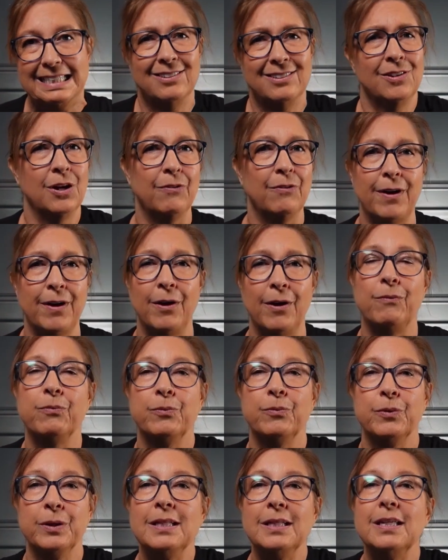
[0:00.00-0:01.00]
I don't know if I'll
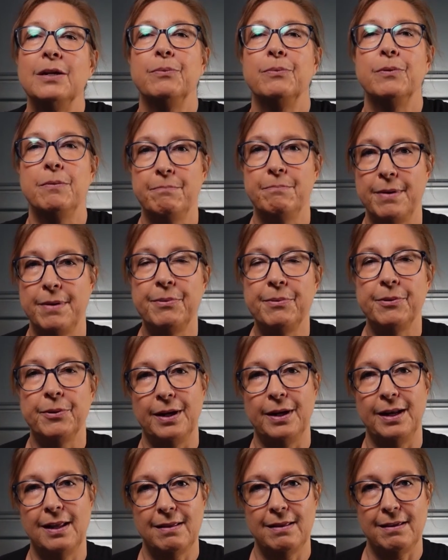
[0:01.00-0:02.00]
really remember
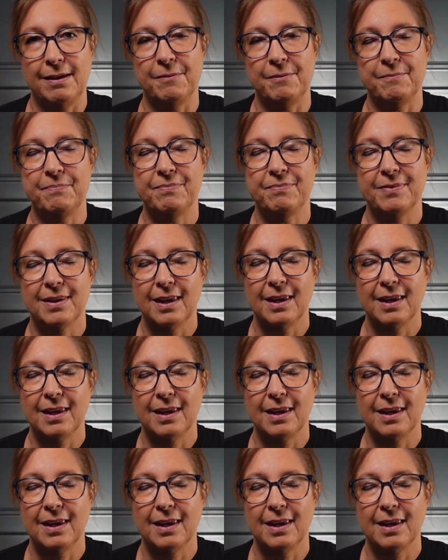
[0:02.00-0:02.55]
anything.